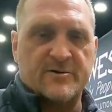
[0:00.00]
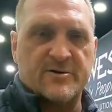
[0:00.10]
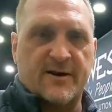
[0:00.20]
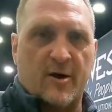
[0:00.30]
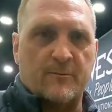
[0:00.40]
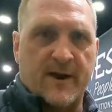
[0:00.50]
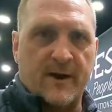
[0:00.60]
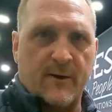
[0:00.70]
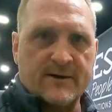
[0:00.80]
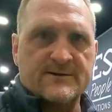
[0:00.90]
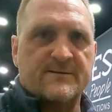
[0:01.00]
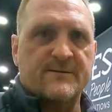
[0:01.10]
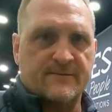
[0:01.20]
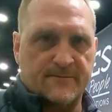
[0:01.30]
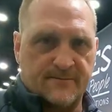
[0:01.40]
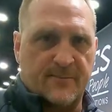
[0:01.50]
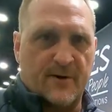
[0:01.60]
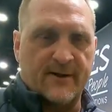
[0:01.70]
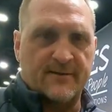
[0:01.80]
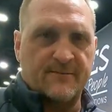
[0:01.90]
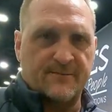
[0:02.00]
Check out May Wes, Poly